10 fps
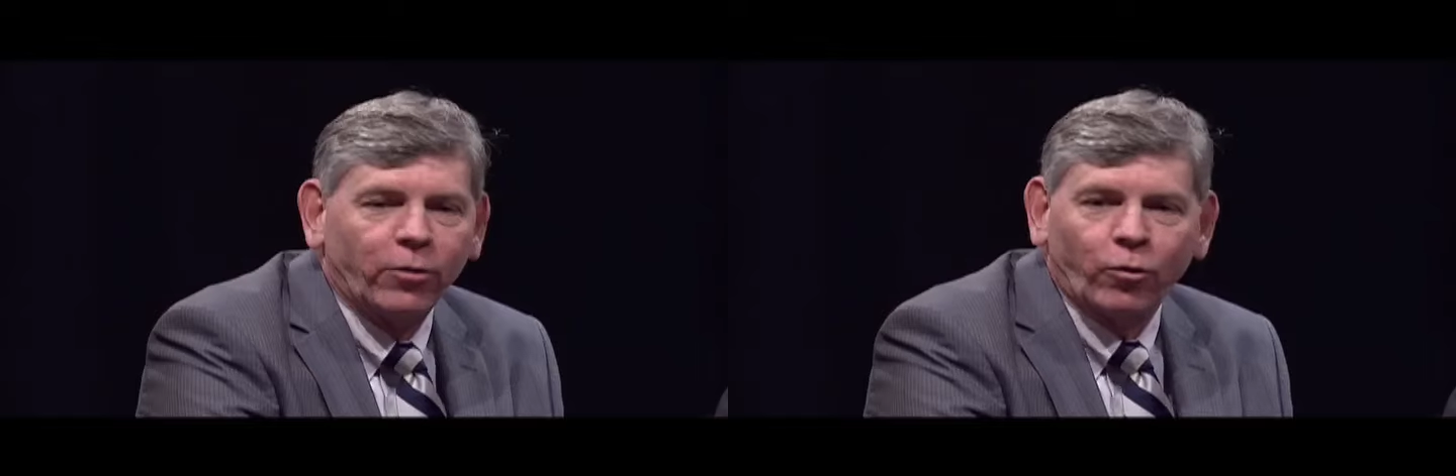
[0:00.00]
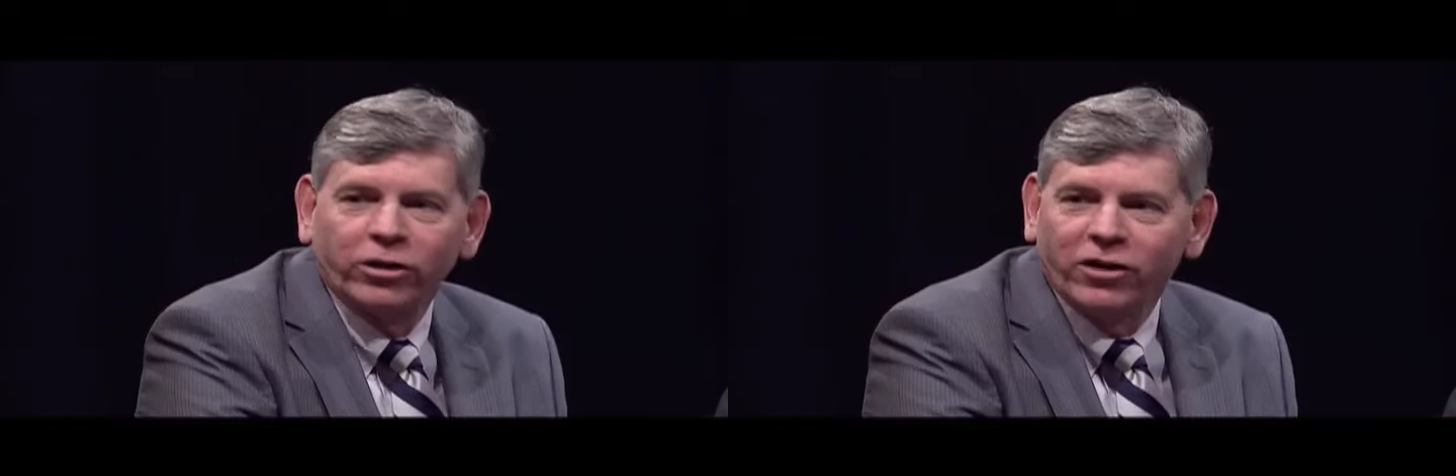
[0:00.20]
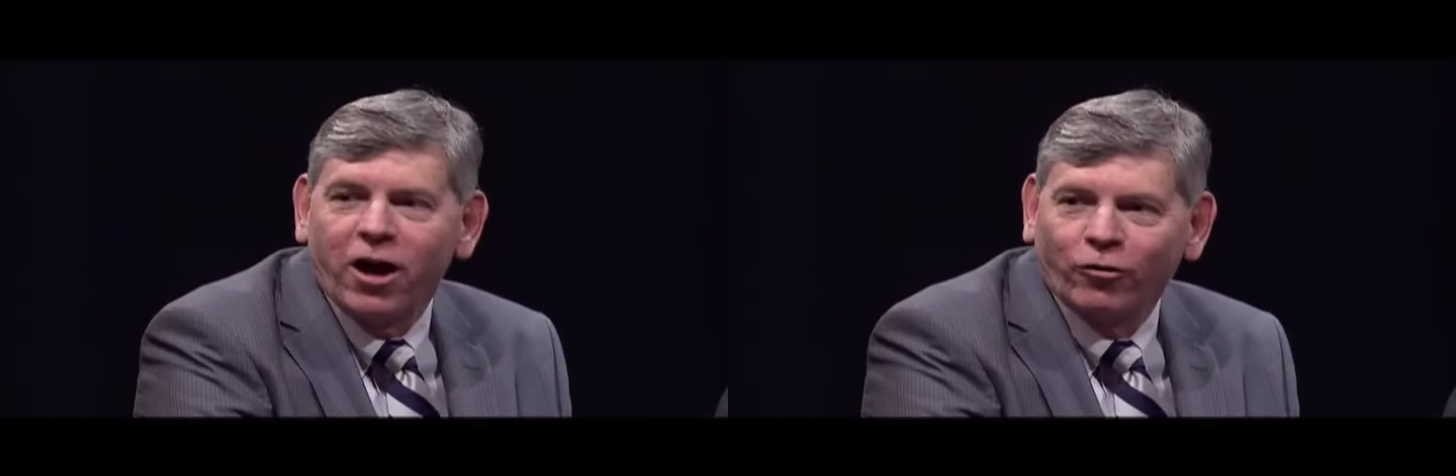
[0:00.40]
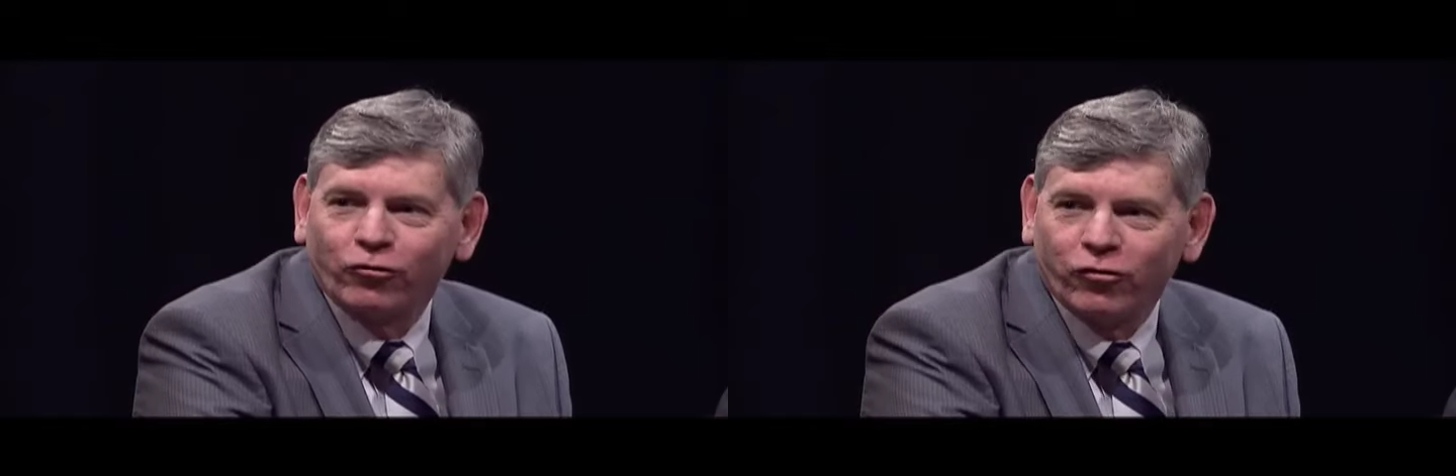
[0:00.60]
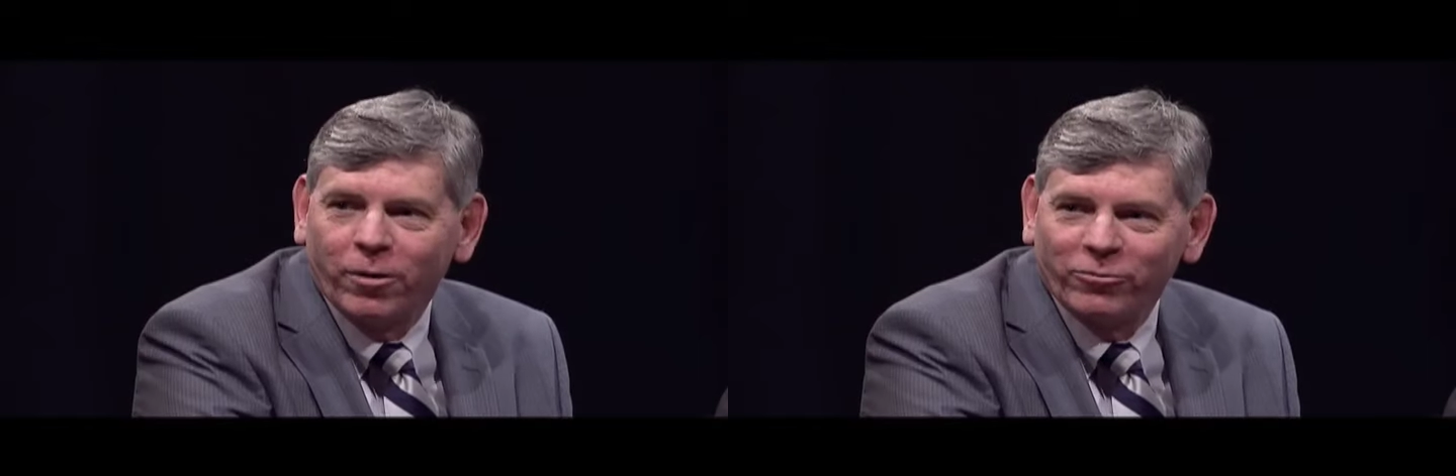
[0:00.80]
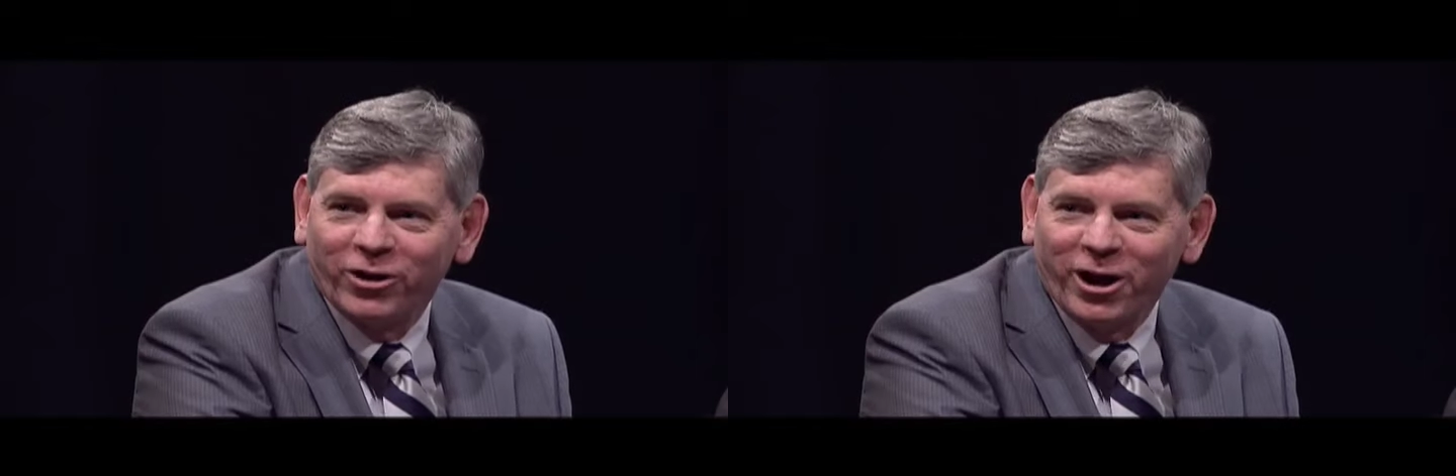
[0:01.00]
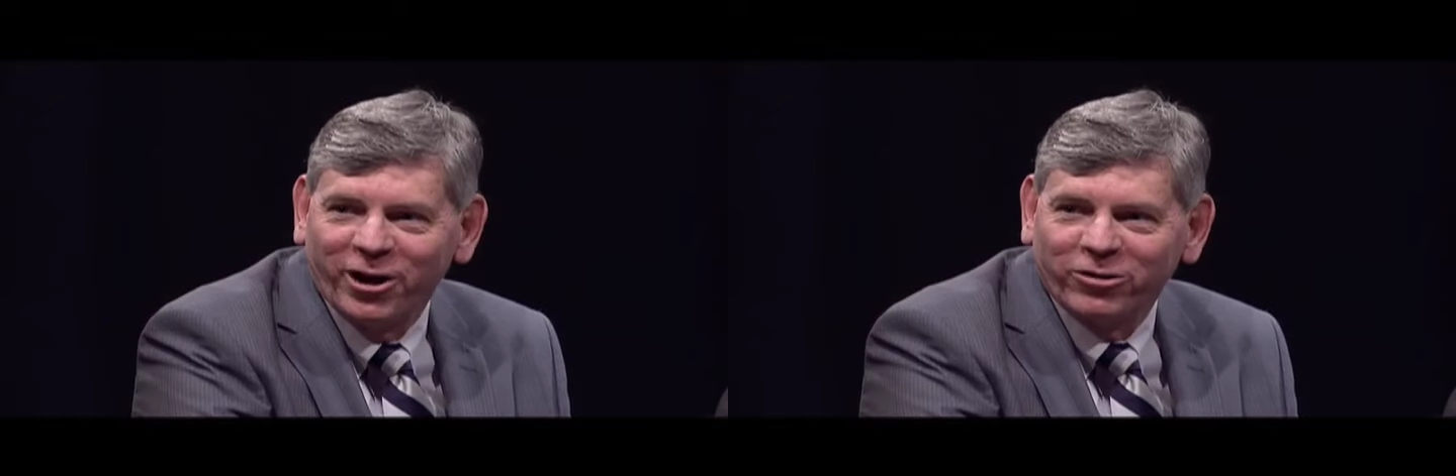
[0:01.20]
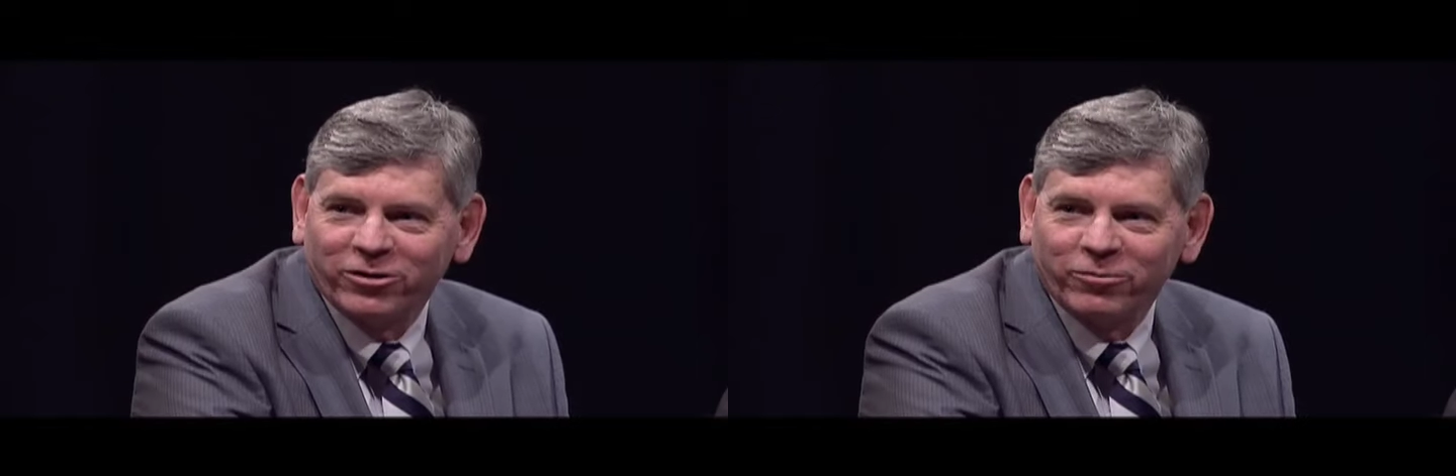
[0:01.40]
at what Donald Trump
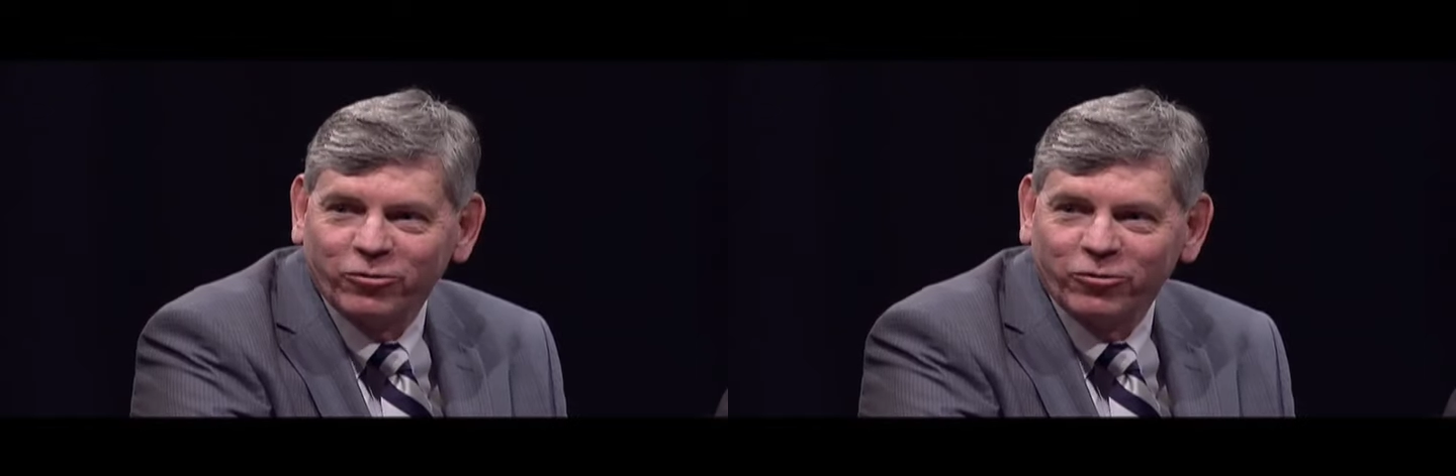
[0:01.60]
does,